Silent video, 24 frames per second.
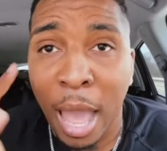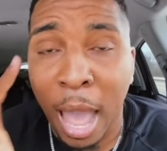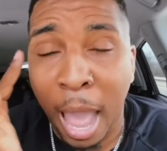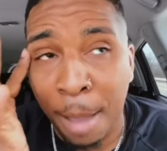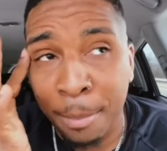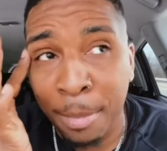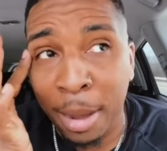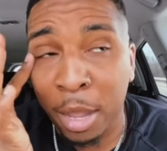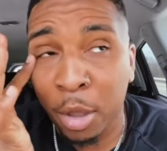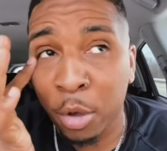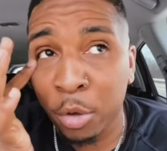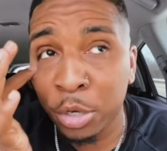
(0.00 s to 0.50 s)

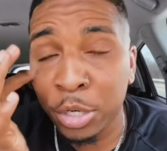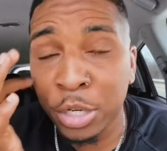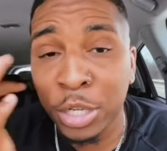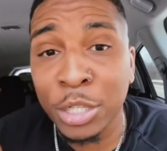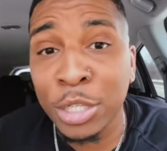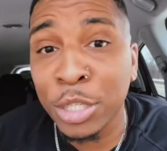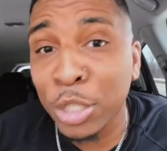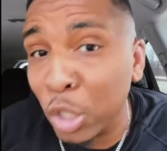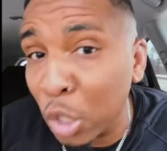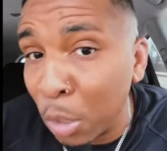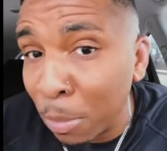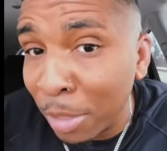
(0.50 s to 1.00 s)
I'm not going to
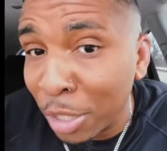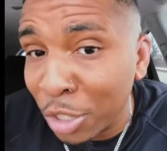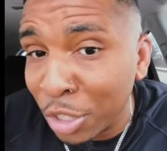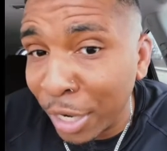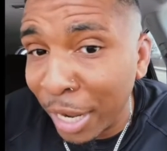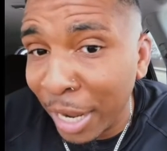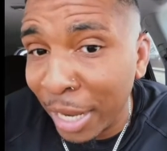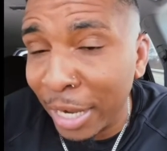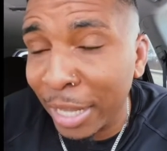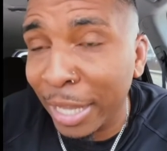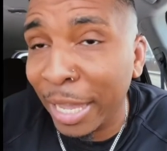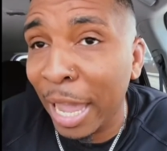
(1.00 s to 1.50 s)
assume that
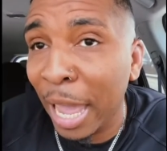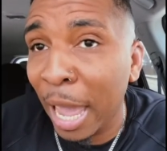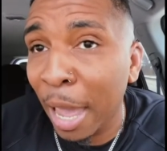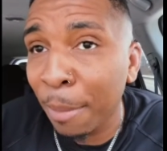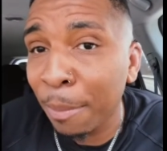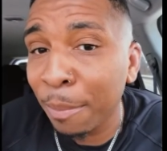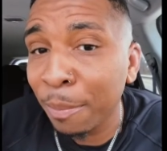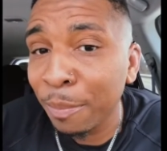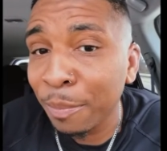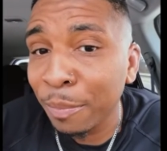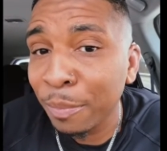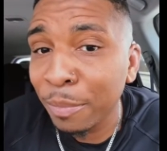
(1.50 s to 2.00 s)
you're
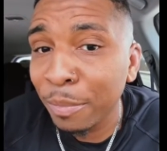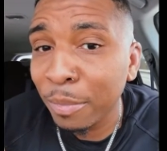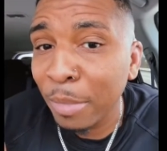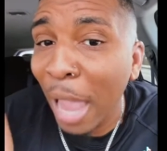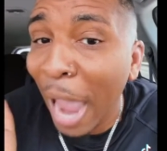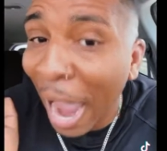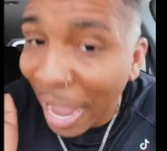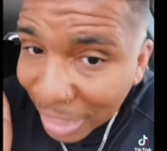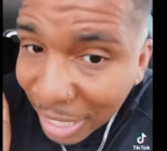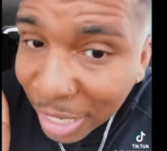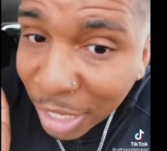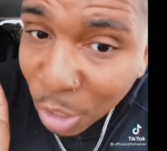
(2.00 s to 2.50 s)
handicapped.
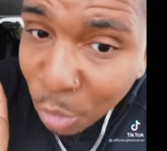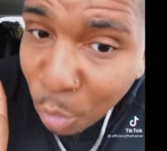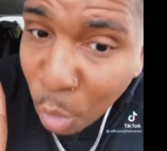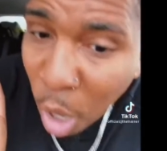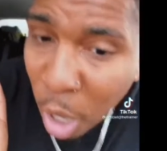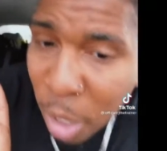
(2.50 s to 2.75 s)
I think you